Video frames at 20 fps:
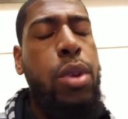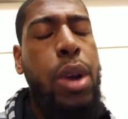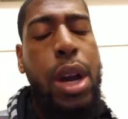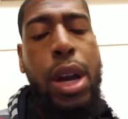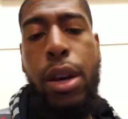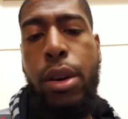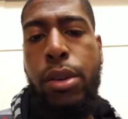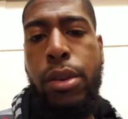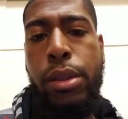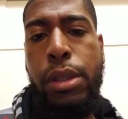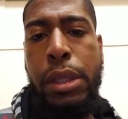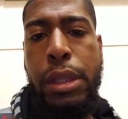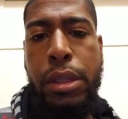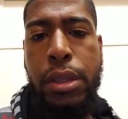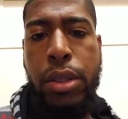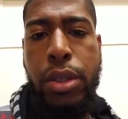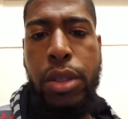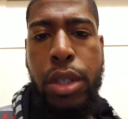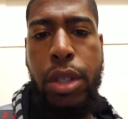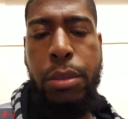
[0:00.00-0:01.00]
Wow,
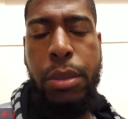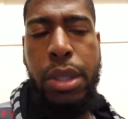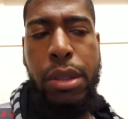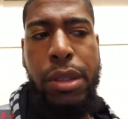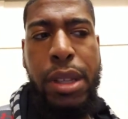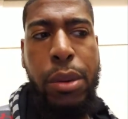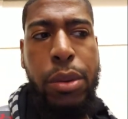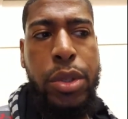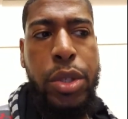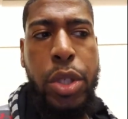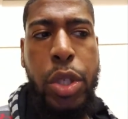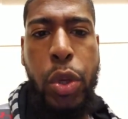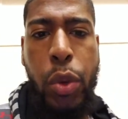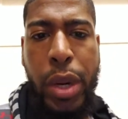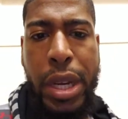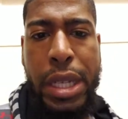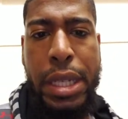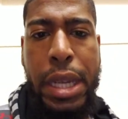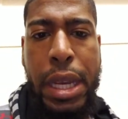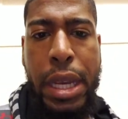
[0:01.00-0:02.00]
ladies and gentlemen, that was a
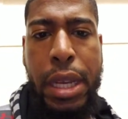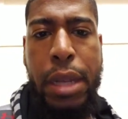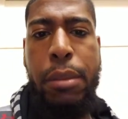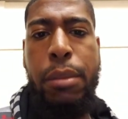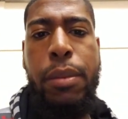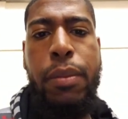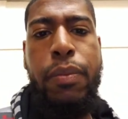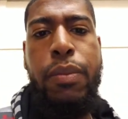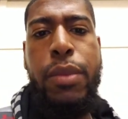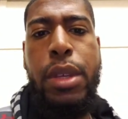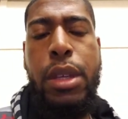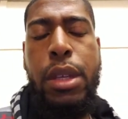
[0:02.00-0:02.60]
great game.